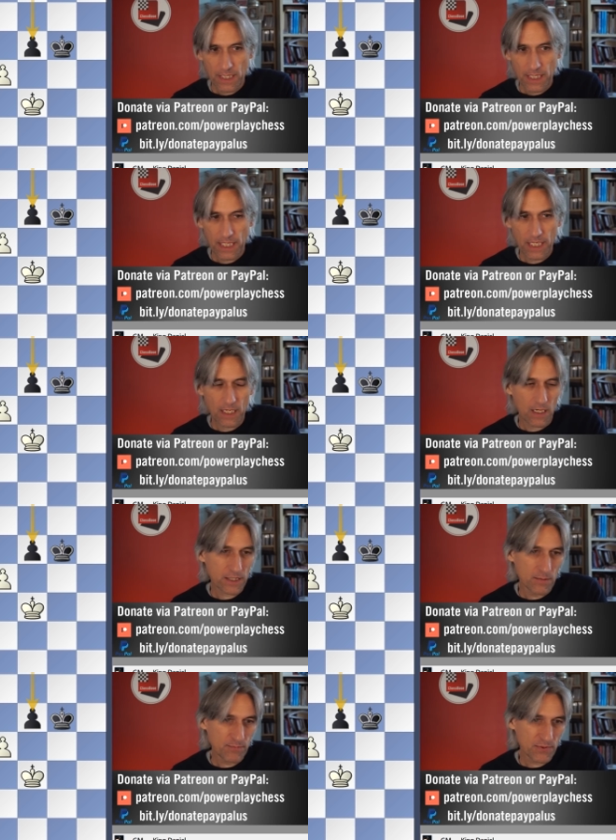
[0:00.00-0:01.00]
here I
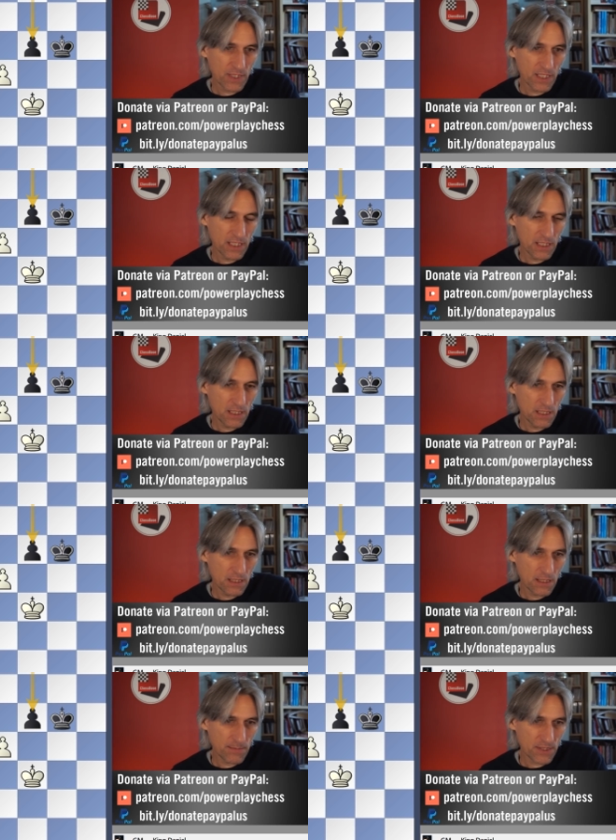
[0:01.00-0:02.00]
can
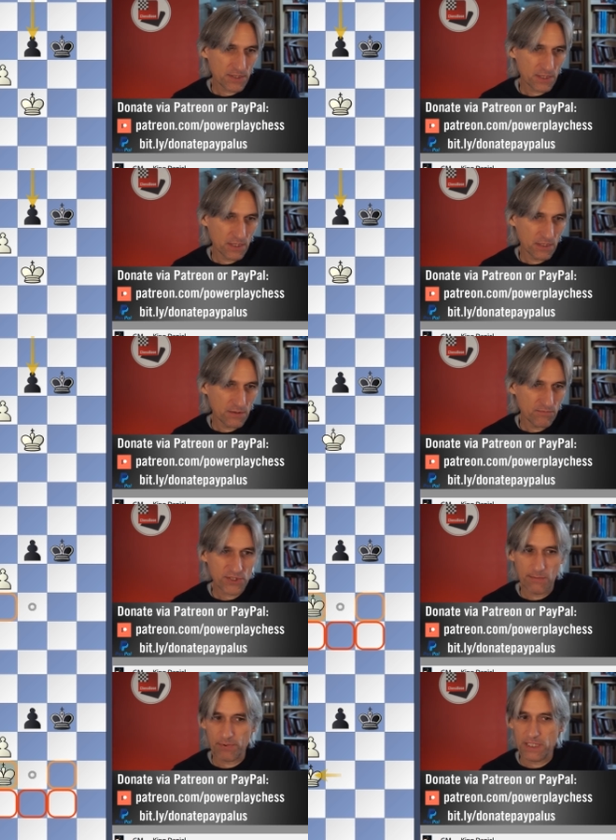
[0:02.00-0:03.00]
play, let me see,
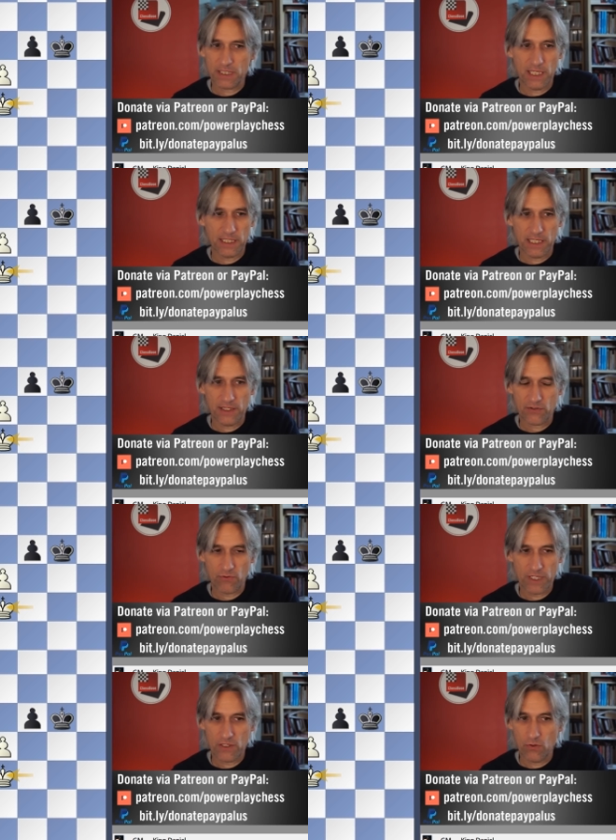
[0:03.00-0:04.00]
simply king
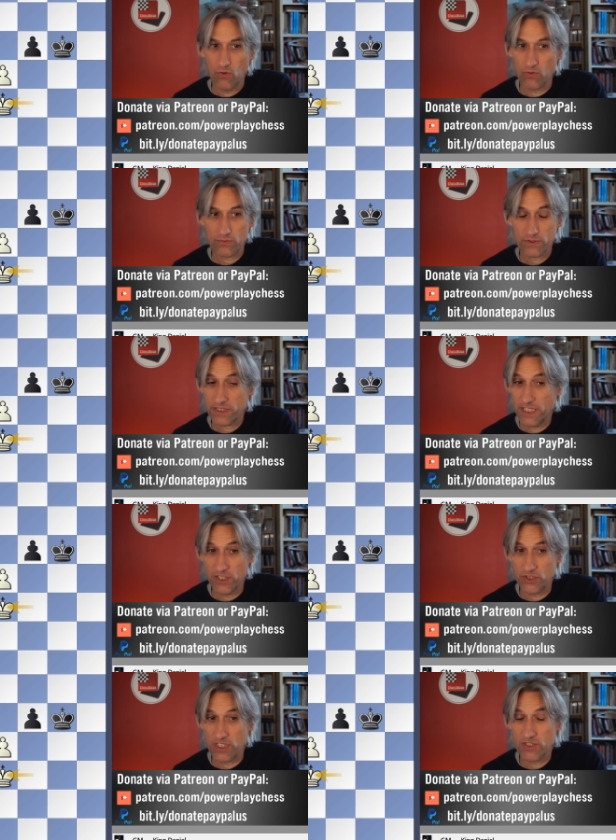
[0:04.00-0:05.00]
e3 or
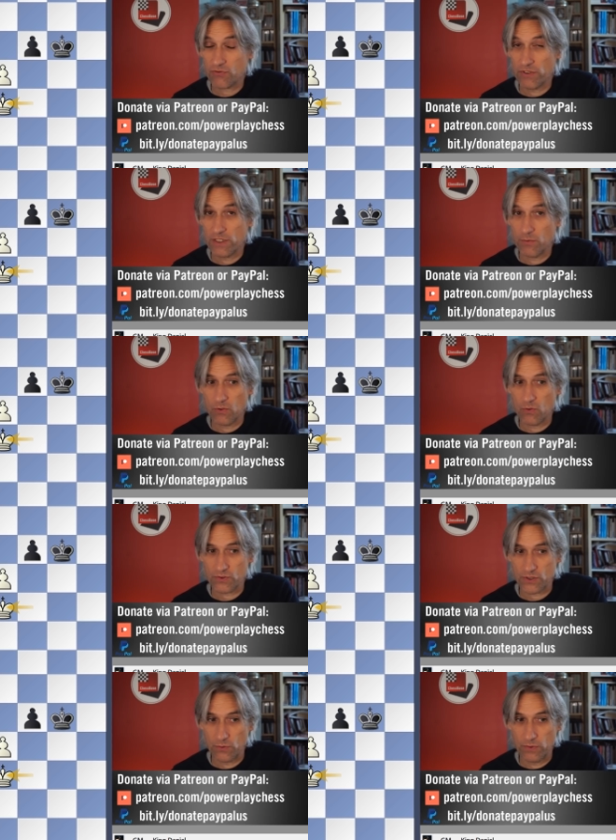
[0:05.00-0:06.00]
king g3 will
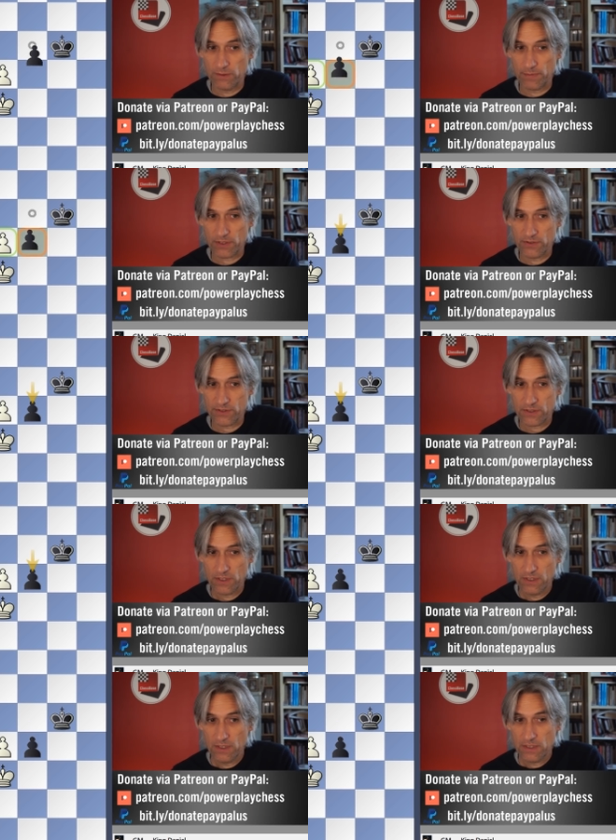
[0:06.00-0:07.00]
also win because
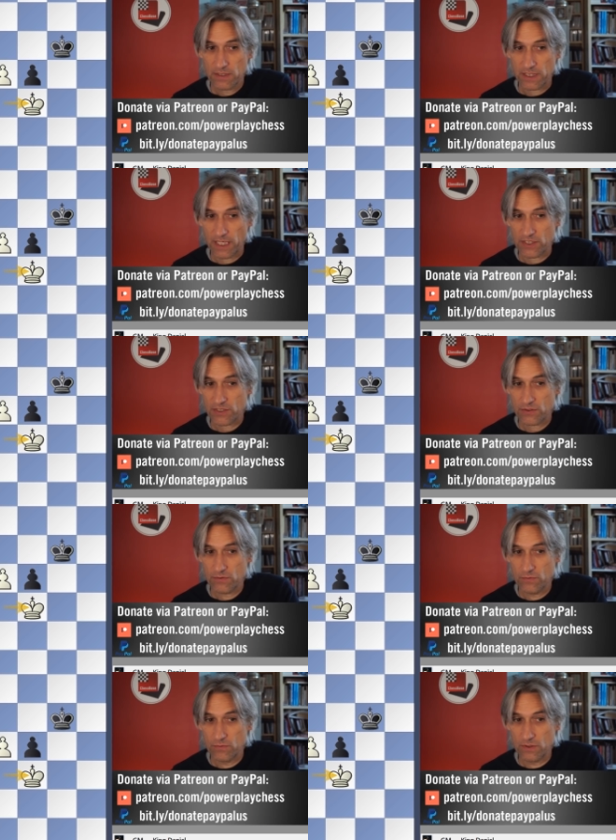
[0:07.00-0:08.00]
that
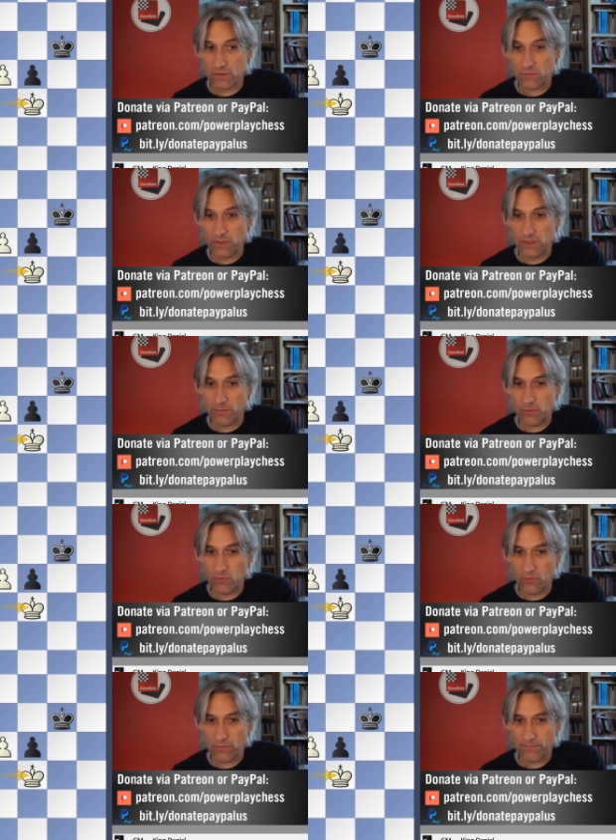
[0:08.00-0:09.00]
will win the
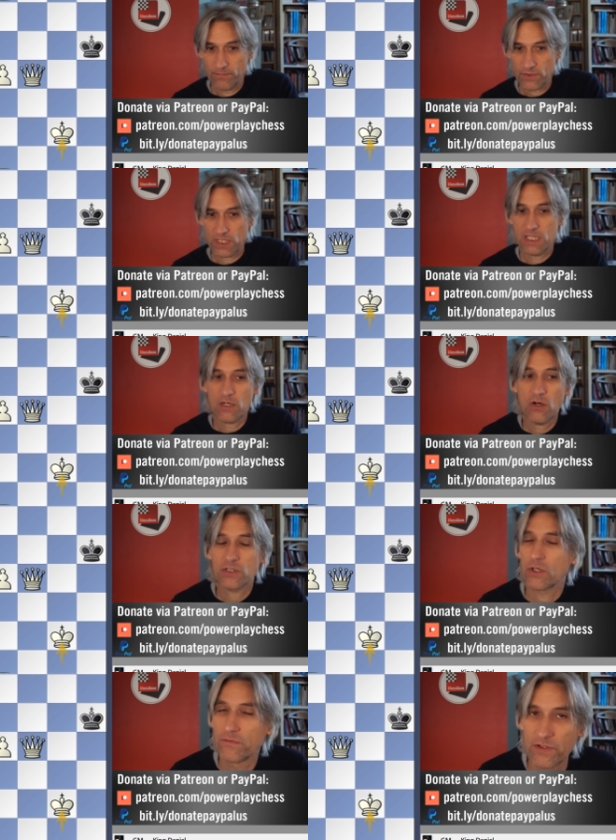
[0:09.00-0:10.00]
pawn. So he
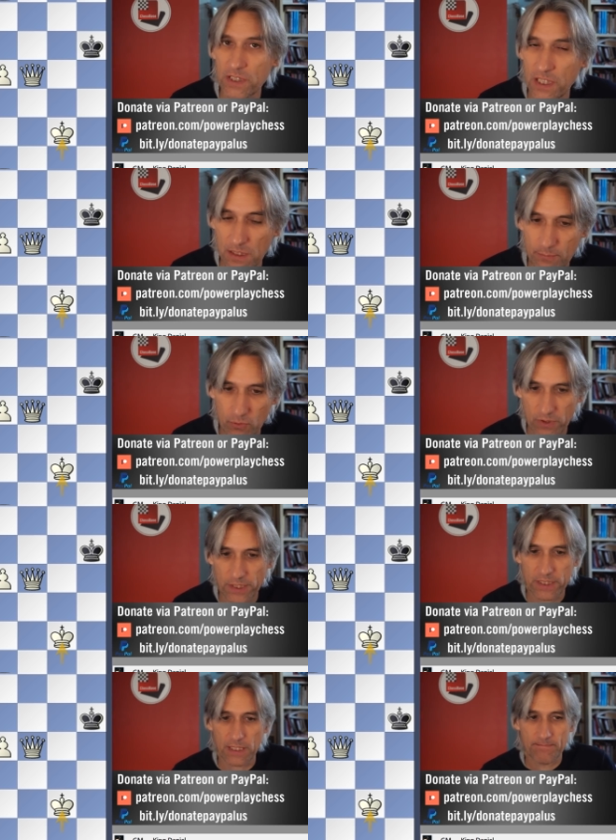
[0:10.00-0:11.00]
can't go for the king and pawn
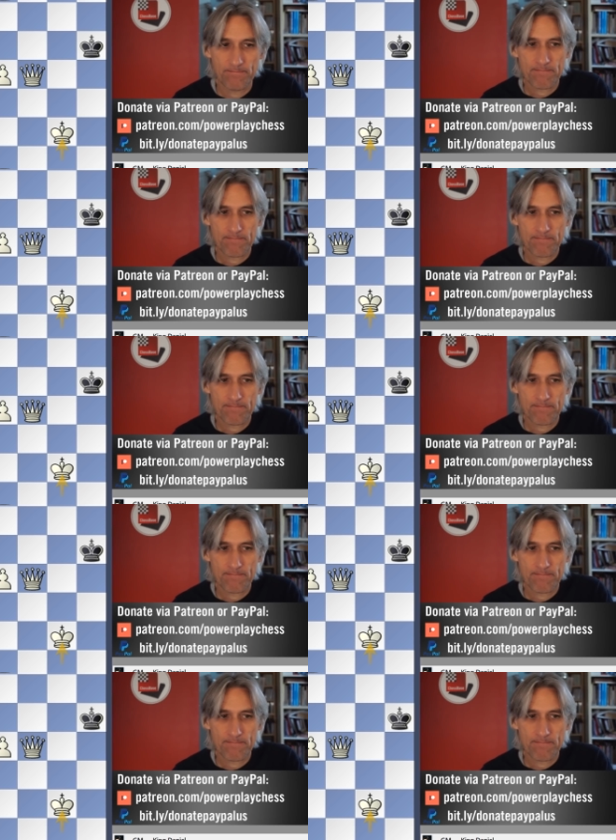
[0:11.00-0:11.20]
endgame.